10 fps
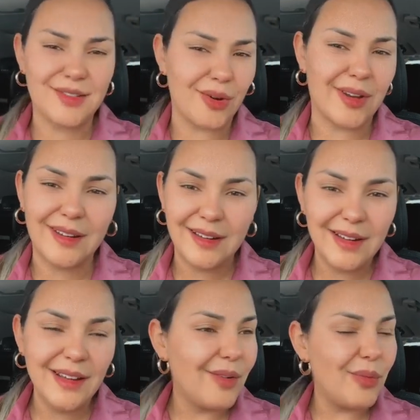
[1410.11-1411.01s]
Sorry,
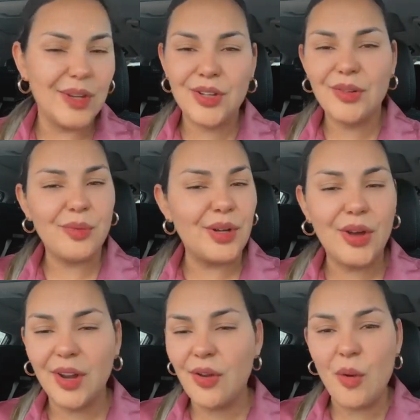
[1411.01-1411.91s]
we're
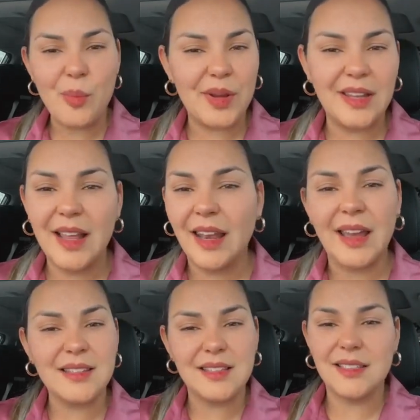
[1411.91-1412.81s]
not a company that
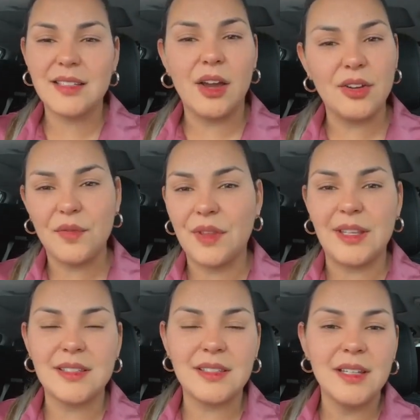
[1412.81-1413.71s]
likes this kind of
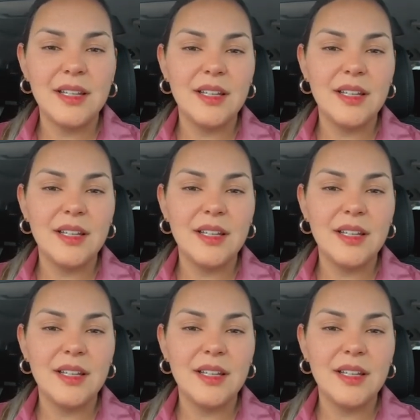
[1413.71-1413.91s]
things.